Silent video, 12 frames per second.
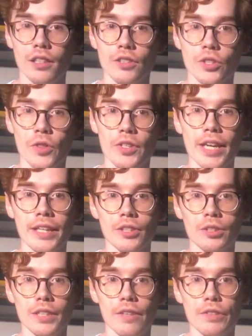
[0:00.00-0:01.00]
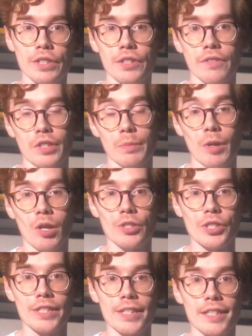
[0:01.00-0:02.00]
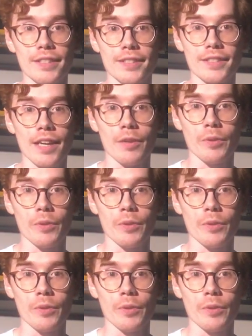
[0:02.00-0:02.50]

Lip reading: So the technical definition of a topology is that it's a set